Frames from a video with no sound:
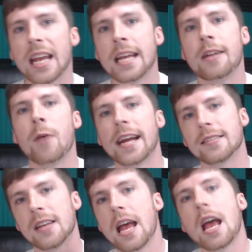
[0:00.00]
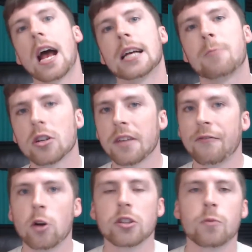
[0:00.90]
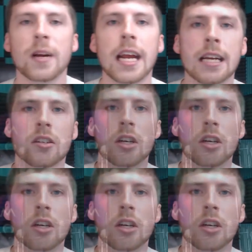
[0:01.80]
Anyways, as far as the phone swing is